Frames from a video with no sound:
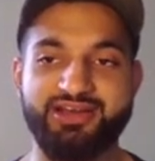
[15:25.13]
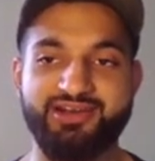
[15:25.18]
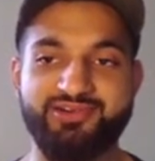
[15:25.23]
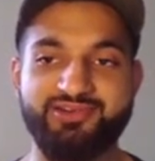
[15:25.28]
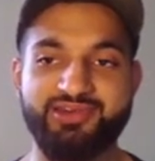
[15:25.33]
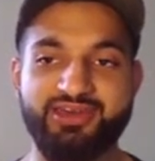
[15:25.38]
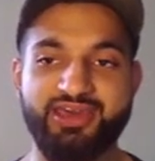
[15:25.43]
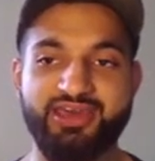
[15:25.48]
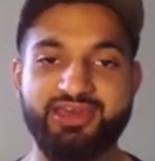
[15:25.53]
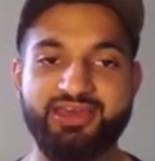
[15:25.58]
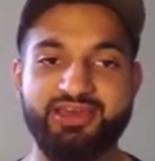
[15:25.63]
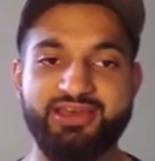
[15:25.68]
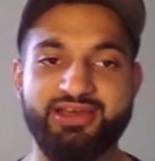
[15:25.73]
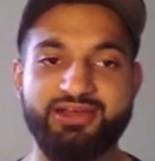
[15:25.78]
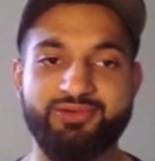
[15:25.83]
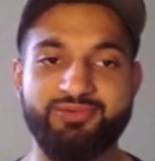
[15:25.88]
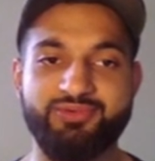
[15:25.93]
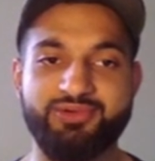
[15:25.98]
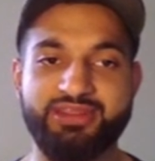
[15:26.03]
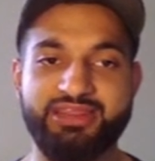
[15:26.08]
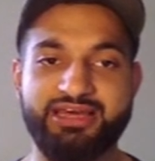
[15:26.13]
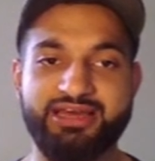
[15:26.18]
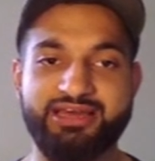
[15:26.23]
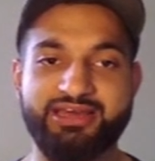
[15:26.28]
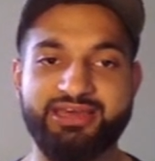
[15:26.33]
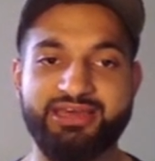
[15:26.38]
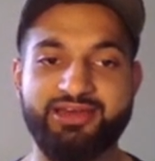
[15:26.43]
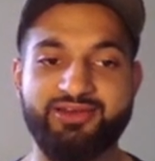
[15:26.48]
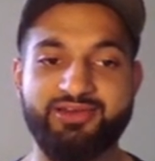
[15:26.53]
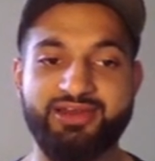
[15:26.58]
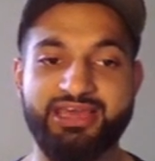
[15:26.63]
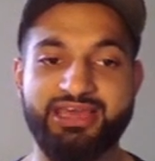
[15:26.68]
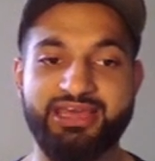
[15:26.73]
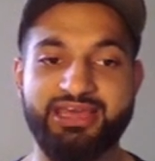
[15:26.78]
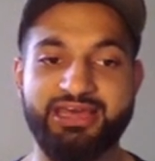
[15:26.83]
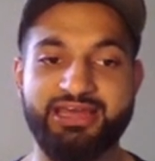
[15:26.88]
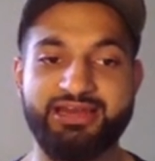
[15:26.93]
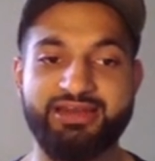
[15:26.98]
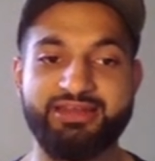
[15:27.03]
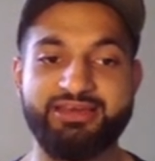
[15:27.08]
okay, with that account, hey,
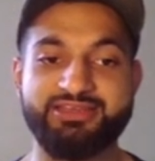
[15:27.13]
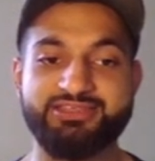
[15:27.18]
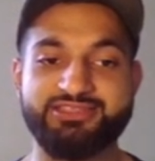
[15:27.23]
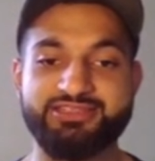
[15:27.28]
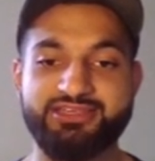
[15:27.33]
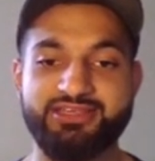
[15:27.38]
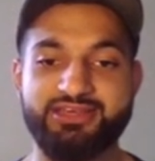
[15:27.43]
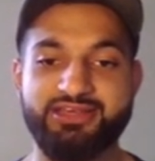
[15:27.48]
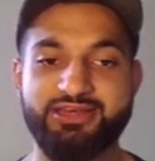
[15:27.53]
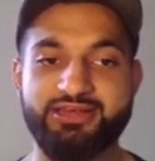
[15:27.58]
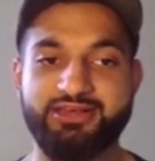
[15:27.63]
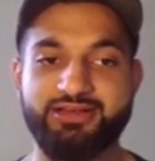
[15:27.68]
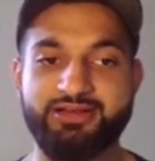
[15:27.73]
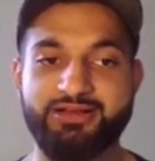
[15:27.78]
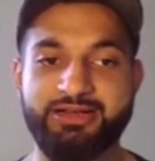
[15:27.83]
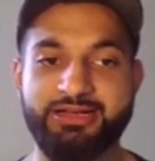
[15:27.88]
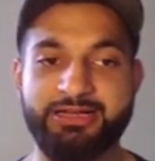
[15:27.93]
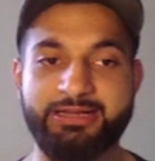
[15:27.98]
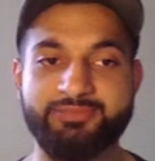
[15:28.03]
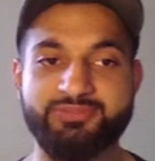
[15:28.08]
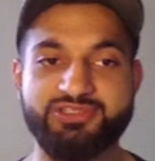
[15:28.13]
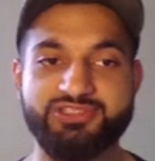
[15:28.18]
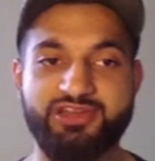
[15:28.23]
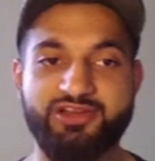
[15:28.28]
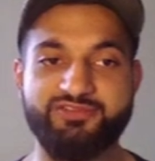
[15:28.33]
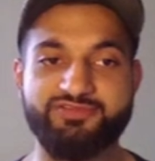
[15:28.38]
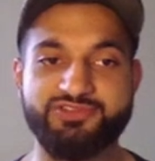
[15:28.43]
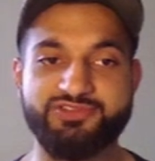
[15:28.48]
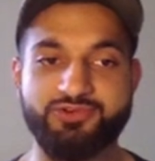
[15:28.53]
Hanaley's um, stuff.